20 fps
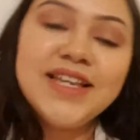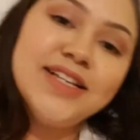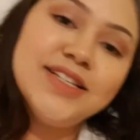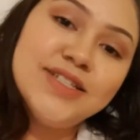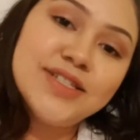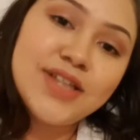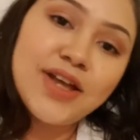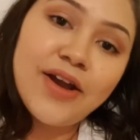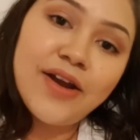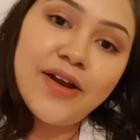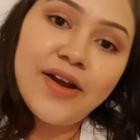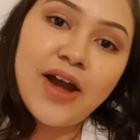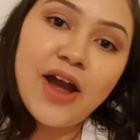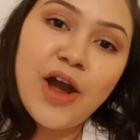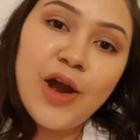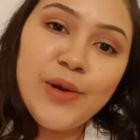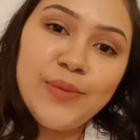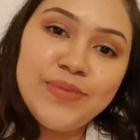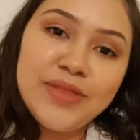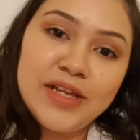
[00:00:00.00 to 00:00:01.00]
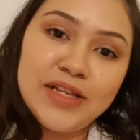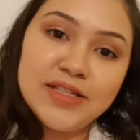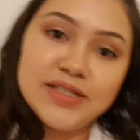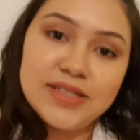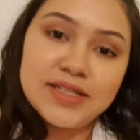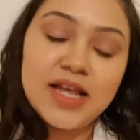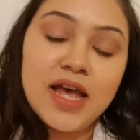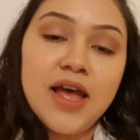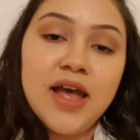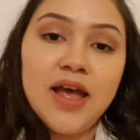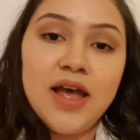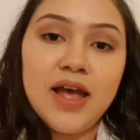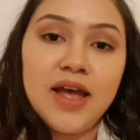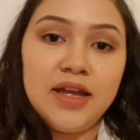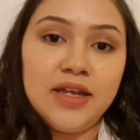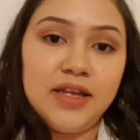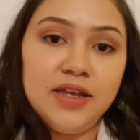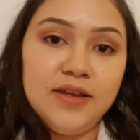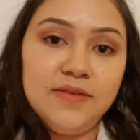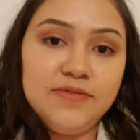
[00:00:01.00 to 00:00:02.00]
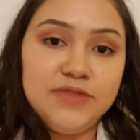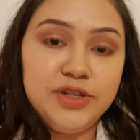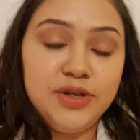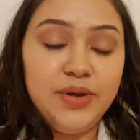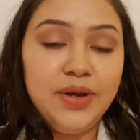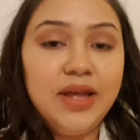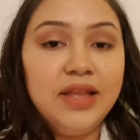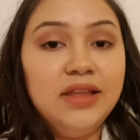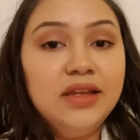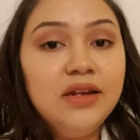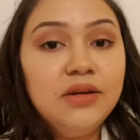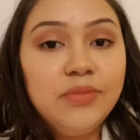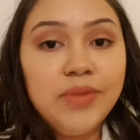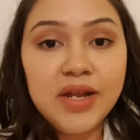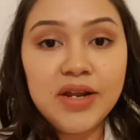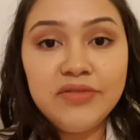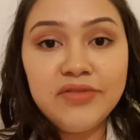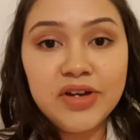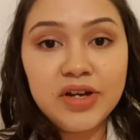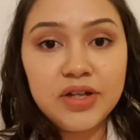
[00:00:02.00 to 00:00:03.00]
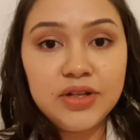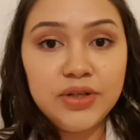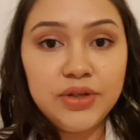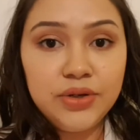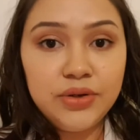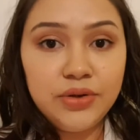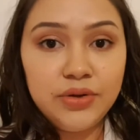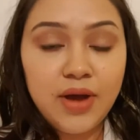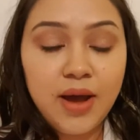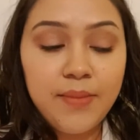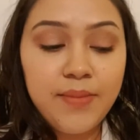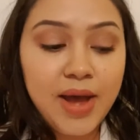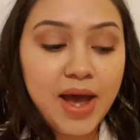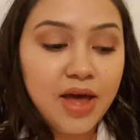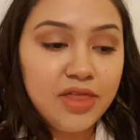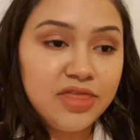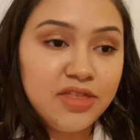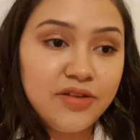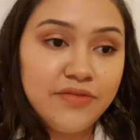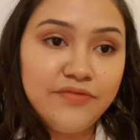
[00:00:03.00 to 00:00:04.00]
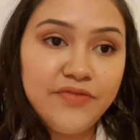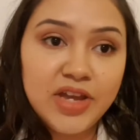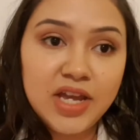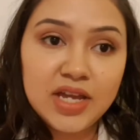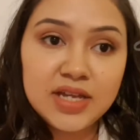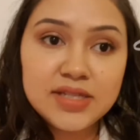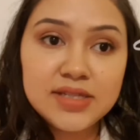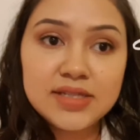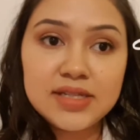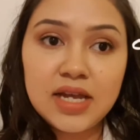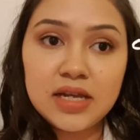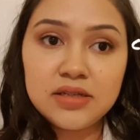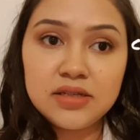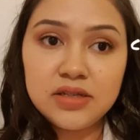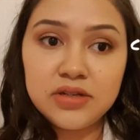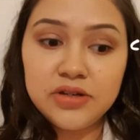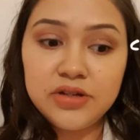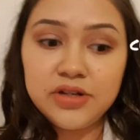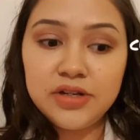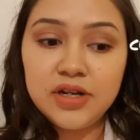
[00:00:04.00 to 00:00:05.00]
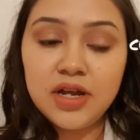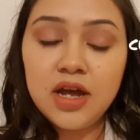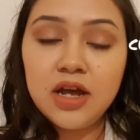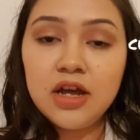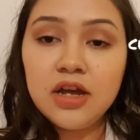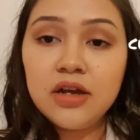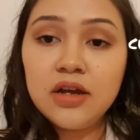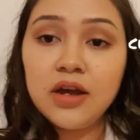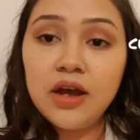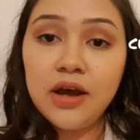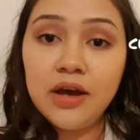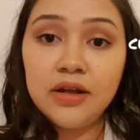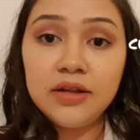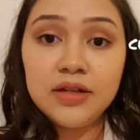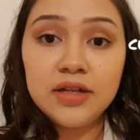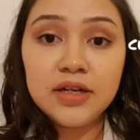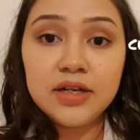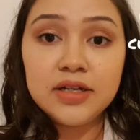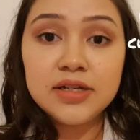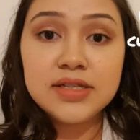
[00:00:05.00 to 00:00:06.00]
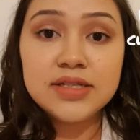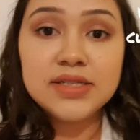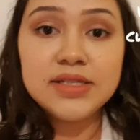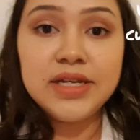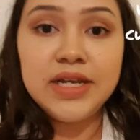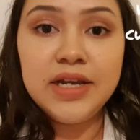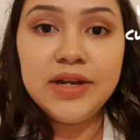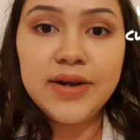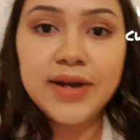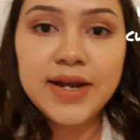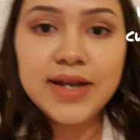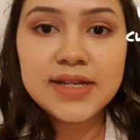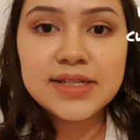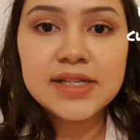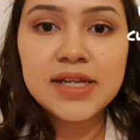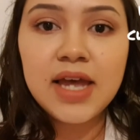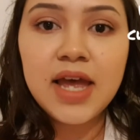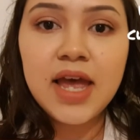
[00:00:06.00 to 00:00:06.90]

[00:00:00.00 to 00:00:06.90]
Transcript: So I hope this gives you a little bit of a clue about the VS SASSOON Curler Secret,